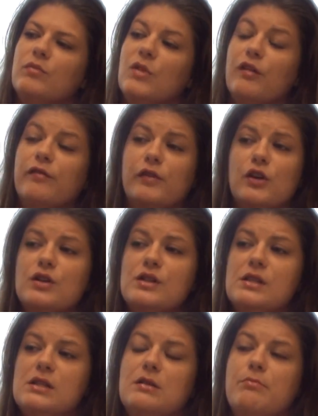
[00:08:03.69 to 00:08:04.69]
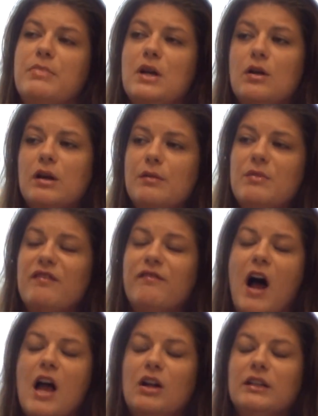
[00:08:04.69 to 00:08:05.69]
The first bill can be
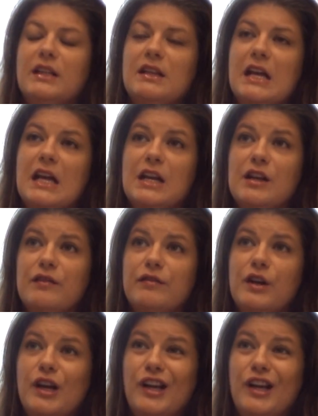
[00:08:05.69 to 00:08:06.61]
filed in the end of